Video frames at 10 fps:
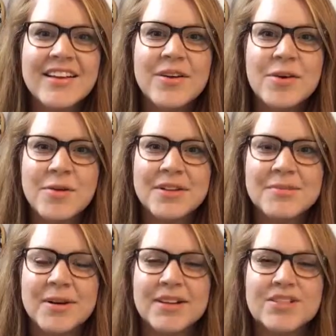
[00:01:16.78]
Oh, a
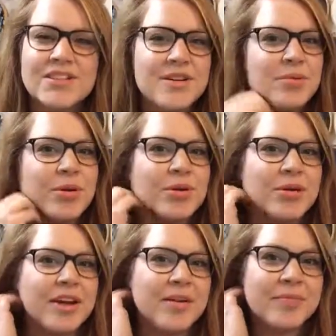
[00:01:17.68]
sponsorship
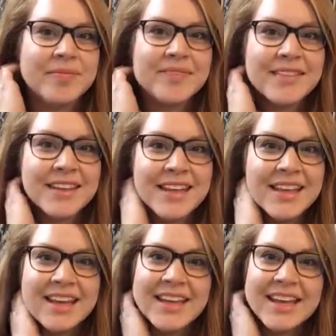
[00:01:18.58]
program.
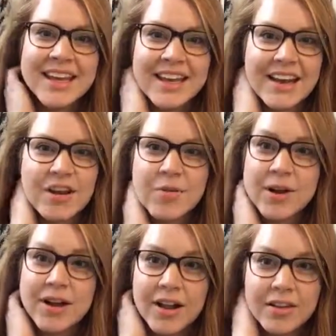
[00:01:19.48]
Hanging out at
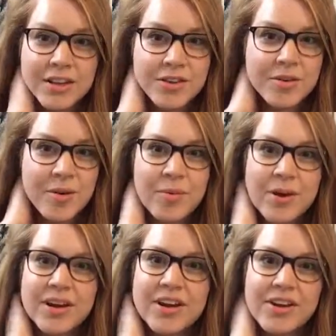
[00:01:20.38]
work. Oh, you at
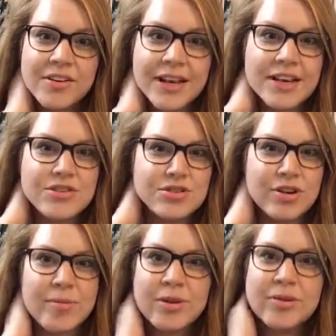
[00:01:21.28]
work. Are you going to get in
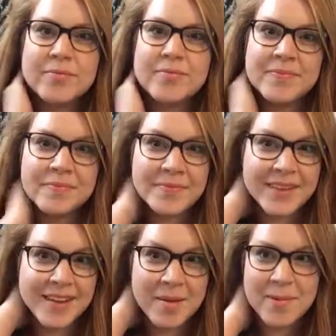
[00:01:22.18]
trouble?
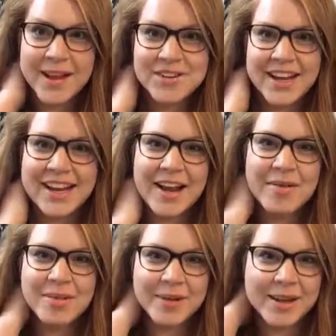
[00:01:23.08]
I'm glad you're hanging
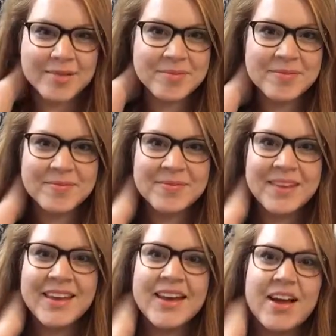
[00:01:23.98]
out with me.
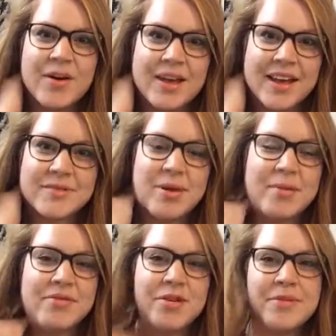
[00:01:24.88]
Oh, yes,
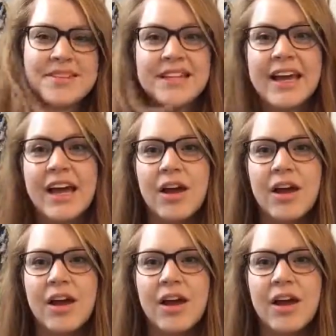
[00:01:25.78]
prepping for a busy night.